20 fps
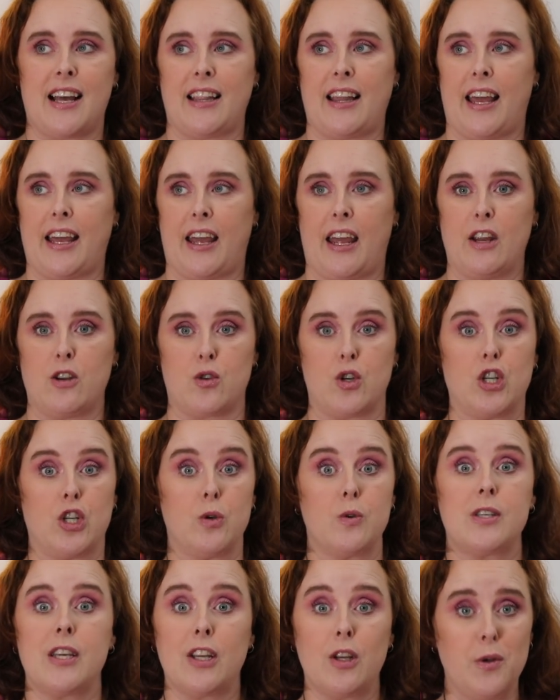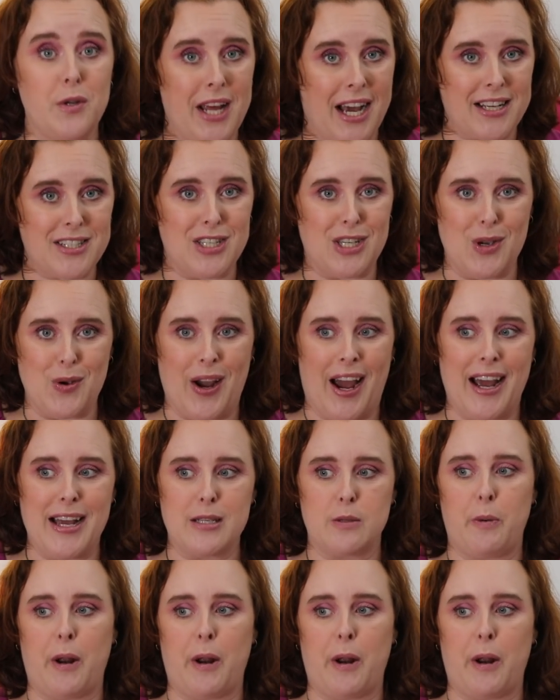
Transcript: I like introducing new decks to you guys,